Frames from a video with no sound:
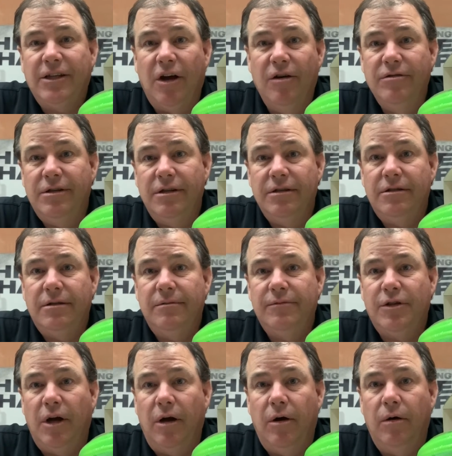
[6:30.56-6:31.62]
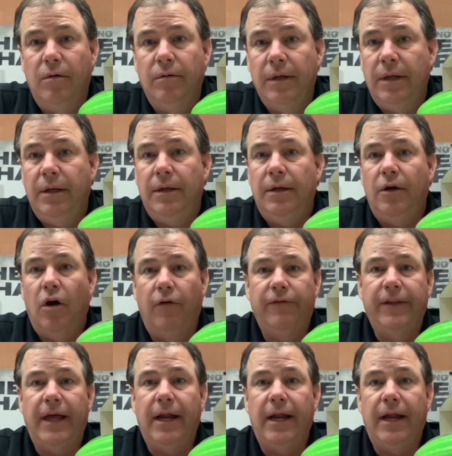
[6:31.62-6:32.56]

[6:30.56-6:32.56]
hoses. So hopefully